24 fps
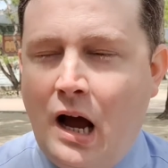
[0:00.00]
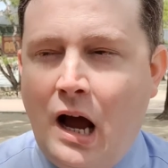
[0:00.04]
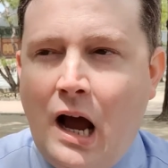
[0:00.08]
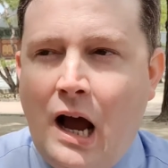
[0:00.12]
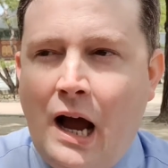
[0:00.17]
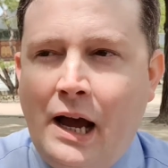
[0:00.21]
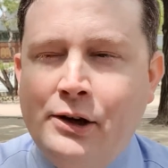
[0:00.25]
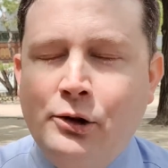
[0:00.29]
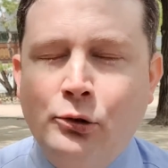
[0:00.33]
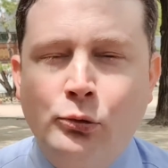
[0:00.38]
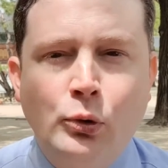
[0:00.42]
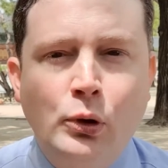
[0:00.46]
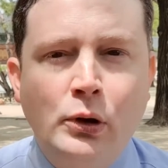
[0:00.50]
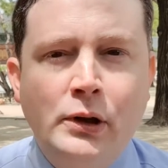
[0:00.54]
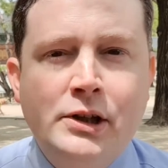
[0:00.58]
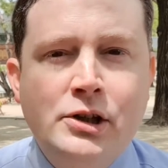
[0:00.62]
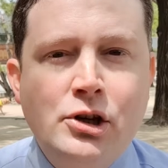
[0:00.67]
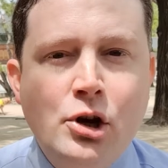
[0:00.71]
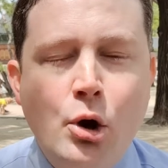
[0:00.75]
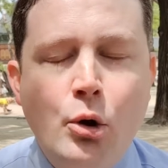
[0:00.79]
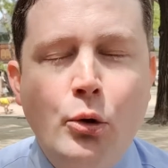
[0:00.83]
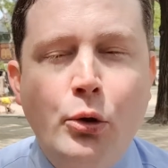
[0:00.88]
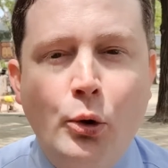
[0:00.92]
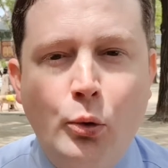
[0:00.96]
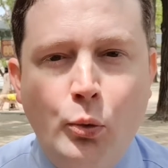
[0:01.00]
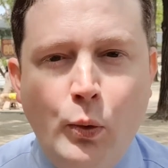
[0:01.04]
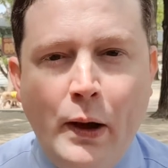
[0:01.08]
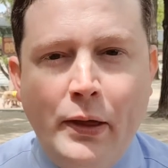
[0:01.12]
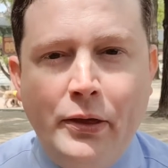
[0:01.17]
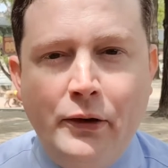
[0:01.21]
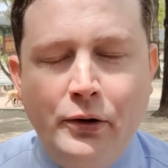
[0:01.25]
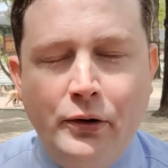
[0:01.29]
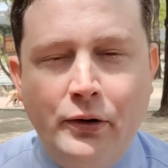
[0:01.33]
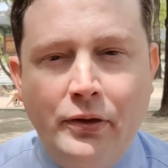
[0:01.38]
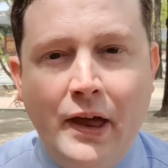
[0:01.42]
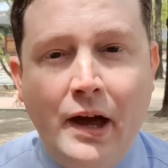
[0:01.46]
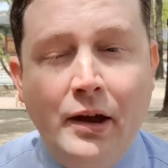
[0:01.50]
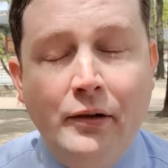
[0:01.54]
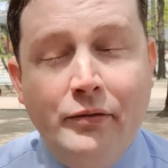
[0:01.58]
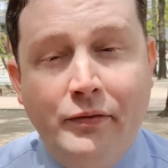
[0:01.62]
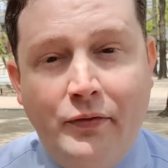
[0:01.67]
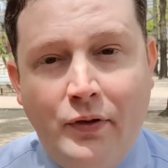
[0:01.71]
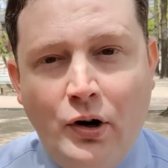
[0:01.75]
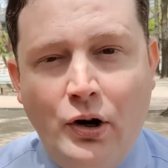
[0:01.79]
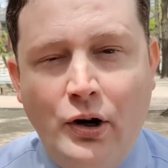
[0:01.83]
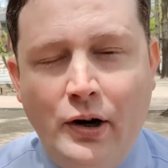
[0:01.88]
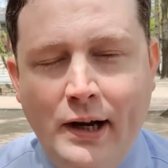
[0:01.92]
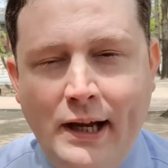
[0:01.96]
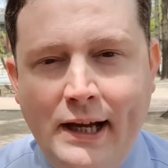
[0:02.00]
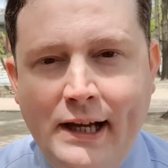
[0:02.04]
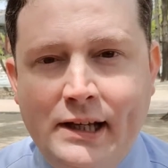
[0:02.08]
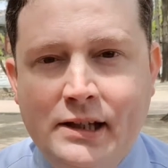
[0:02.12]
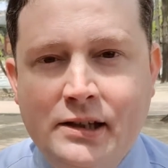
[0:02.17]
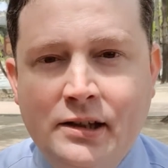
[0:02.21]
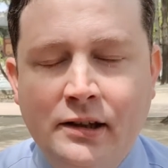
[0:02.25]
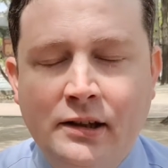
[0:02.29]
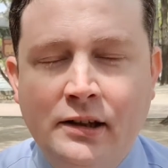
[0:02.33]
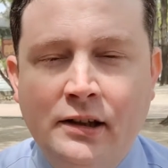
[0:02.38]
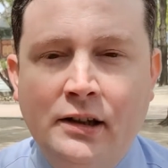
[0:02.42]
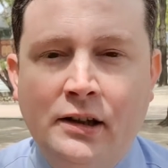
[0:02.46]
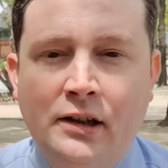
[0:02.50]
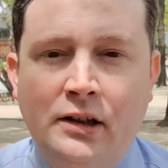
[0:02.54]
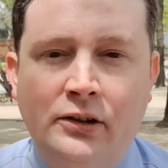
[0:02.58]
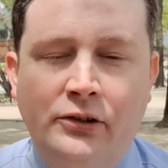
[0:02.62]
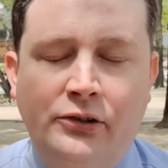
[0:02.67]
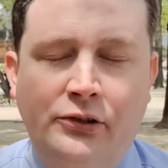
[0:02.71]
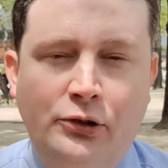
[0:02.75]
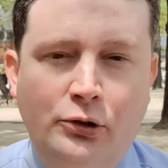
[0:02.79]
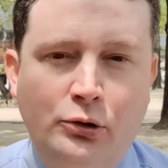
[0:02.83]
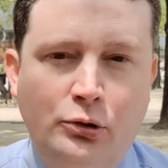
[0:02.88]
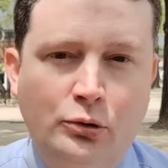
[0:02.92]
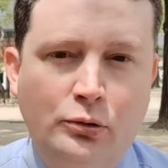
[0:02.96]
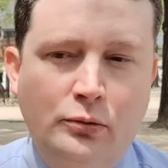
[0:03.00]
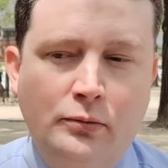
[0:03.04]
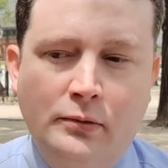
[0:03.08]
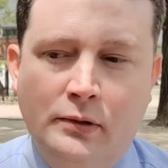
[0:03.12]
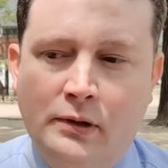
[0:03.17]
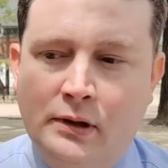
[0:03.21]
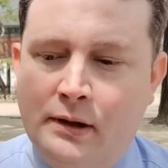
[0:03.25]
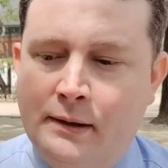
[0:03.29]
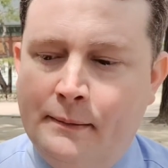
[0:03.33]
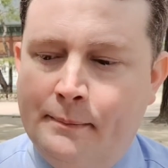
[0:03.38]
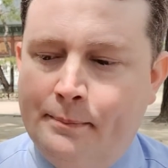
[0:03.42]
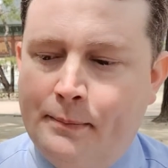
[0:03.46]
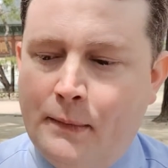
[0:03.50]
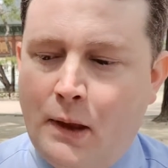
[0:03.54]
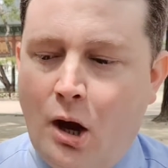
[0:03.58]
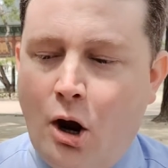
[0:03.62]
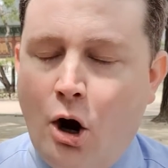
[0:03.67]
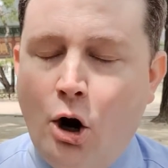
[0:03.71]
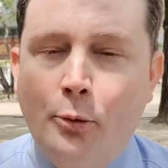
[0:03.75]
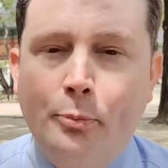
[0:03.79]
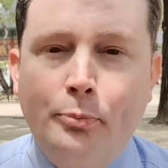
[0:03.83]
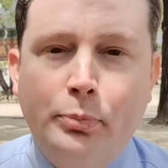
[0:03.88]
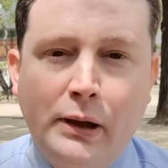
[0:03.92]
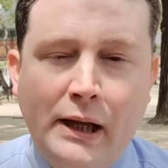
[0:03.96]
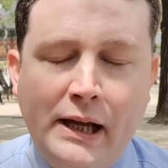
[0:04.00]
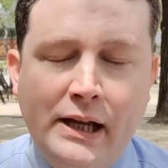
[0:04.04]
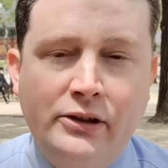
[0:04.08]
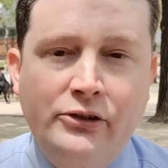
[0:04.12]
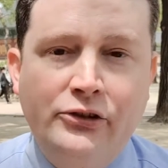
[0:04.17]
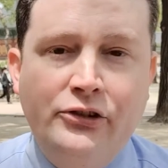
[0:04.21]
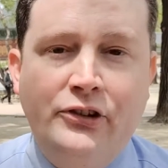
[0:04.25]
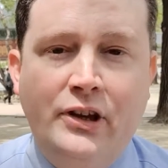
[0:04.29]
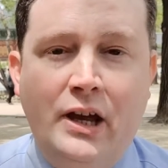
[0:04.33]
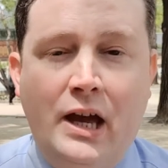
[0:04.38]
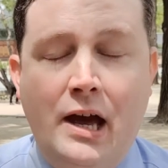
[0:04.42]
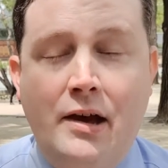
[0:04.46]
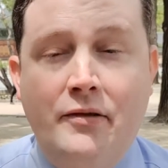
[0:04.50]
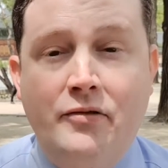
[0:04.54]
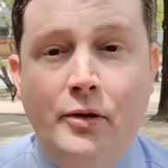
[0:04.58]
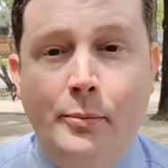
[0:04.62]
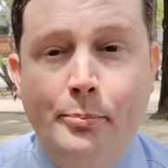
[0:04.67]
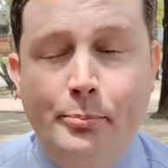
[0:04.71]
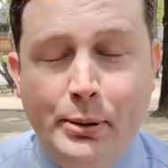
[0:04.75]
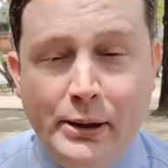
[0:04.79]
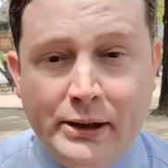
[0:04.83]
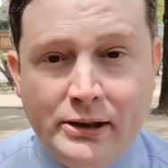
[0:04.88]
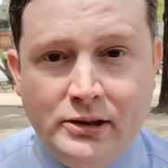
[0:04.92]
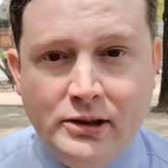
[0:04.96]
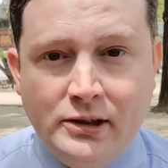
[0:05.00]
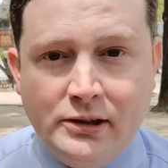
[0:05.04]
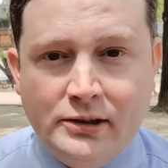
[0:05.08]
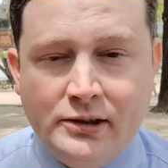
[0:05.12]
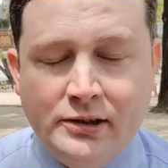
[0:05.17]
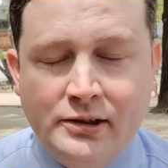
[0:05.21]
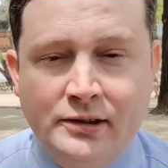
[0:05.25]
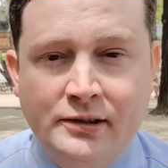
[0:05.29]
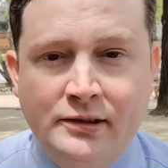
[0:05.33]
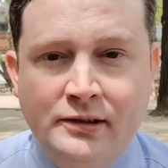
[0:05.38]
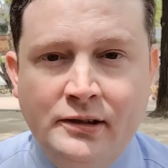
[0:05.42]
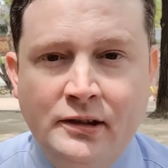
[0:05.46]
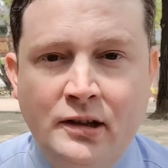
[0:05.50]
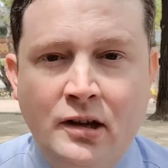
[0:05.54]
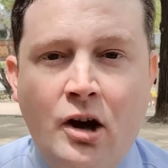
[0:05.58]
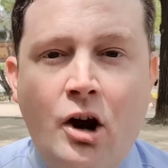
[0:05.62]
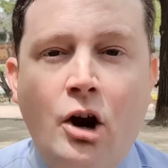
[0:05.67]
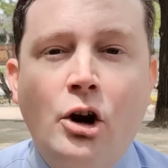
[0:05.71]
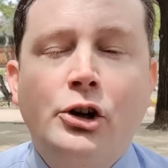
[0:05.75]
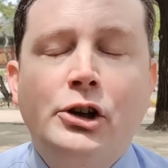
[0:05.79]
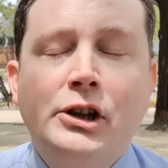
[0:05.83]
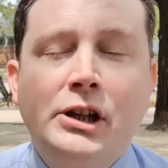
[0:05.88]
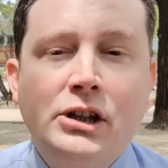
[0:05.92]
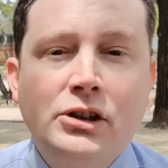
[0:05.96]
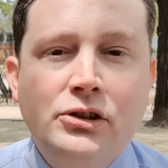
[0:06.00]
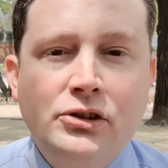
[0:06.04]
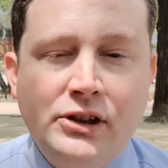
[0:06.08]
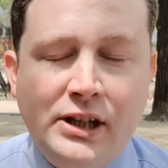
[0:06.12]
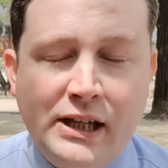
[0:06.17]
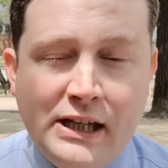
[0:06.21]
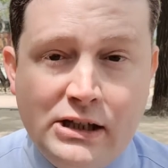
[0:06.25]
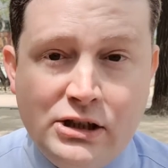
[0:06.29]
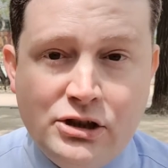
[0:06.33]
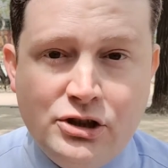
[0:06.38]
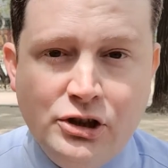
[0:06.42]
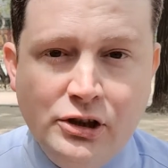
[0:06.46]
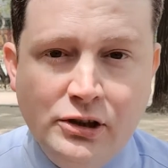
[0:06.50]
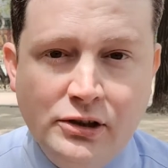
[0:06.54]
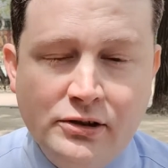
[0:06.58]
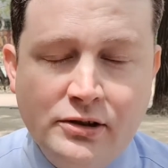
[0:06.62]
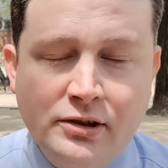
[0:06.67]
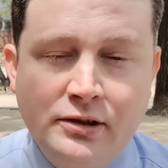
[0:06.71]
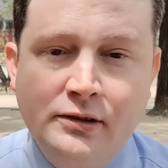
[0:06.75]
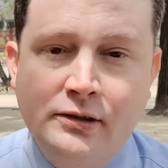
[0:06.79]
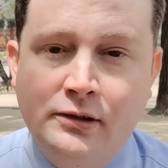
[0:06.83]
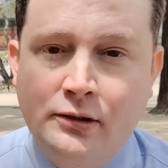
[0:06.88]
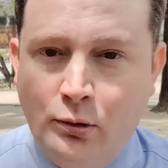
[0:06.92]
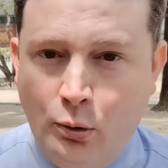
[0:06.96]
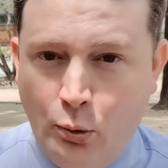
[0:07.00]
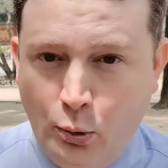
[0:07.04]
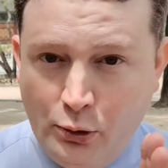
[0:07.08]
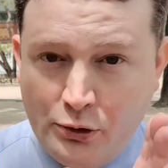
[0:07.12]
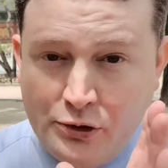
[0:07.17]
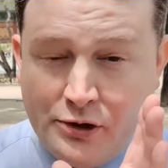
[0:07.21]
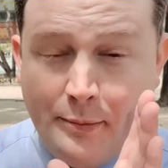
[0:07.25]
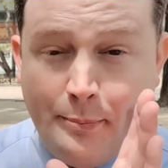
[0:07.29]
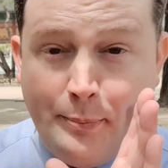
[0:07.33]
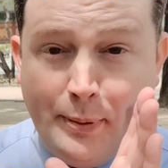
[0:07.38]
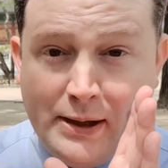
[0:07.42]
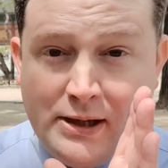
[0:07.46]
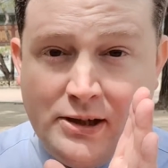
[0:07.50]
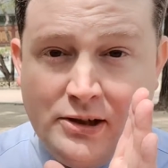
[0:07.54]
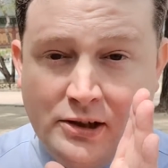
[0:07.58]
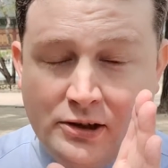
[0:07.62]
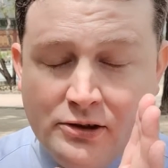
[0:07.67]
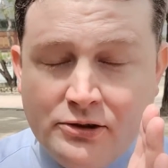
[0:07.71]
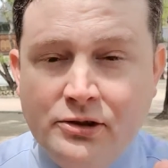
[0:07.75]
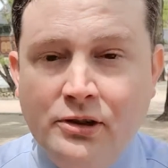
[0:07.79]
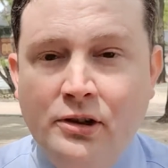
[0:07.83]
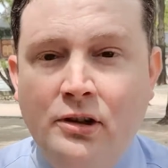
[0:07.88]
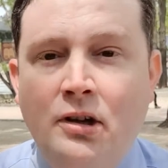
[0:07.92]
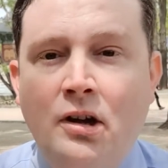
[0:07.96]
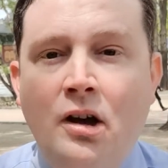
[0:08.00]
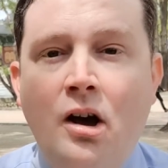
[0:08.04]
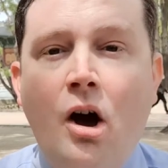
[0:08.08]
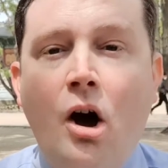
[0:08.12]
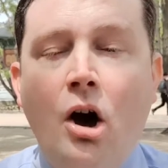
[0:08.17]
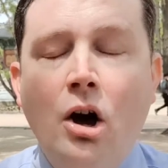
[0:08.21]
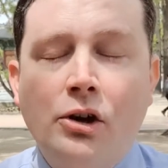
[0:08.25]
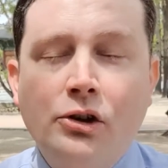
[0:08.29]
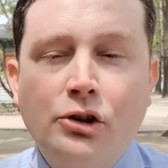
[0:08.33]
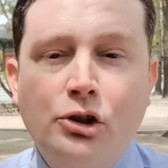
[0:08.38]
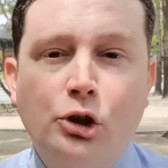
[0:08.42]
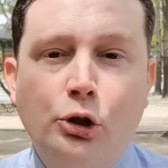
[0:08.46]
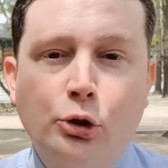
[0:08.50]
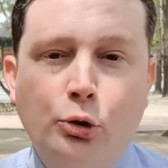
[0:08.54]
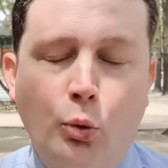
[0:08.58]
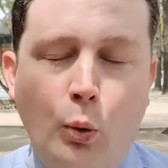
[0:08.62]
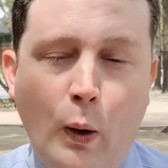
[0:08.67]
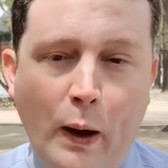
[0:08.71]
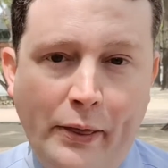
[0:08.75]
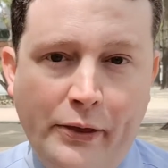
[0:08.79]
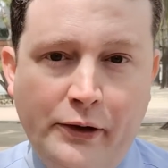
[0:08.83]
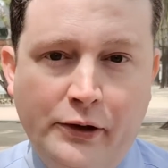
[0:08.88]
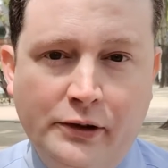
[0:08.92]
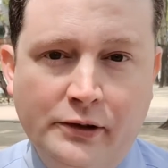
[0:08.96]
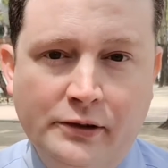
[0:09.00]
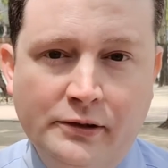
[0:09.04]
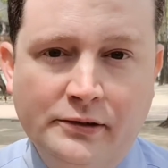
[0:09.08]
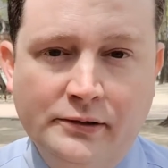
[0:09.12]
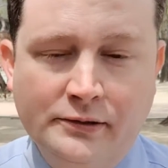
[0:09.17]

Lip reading: I don't really know the weather that far ahead, so our plans to have a picnic are contingent or dependent on good weather.